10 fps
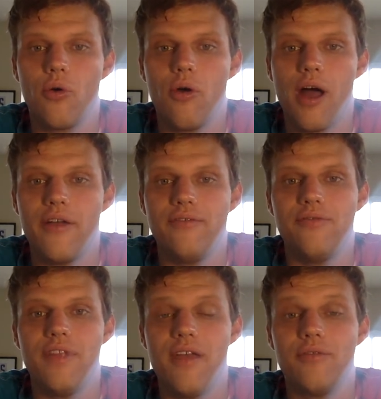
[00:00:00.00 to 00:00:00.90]
I've
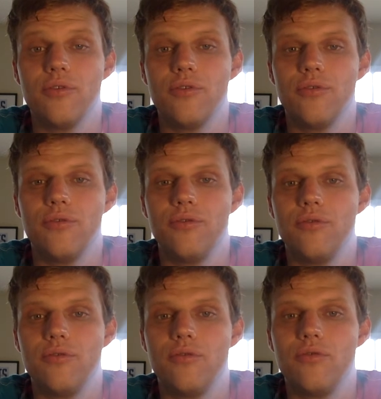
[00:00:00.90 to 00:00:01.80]
never.
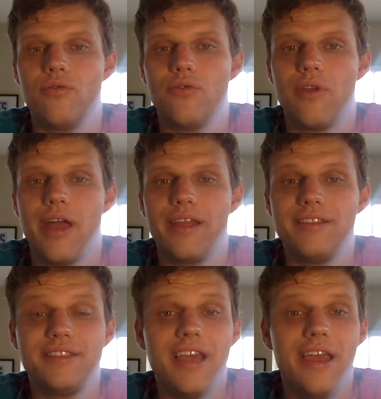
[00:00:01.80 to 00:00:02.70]
I could
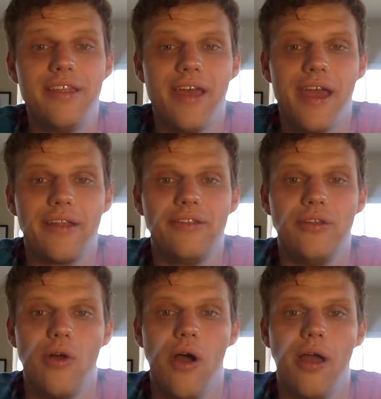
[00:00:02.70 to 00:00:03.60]
say that
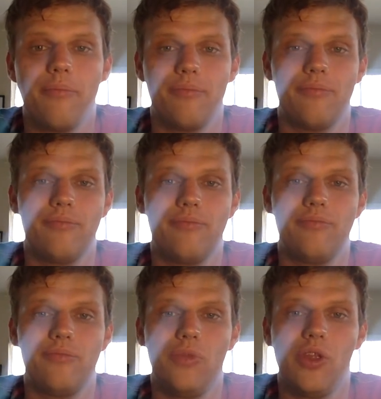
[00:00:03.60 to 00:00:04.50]
I'm
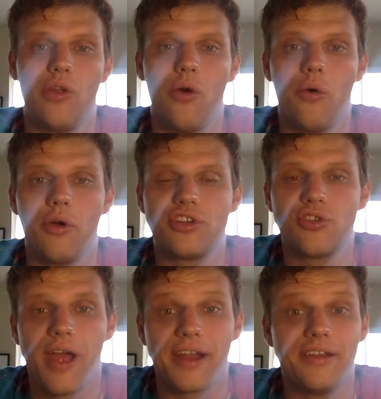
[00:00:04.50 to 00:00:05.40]

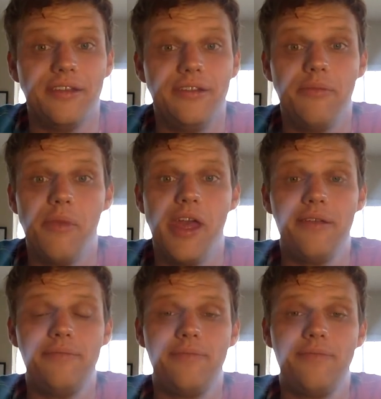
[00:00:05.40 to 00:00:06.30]
attracted to men.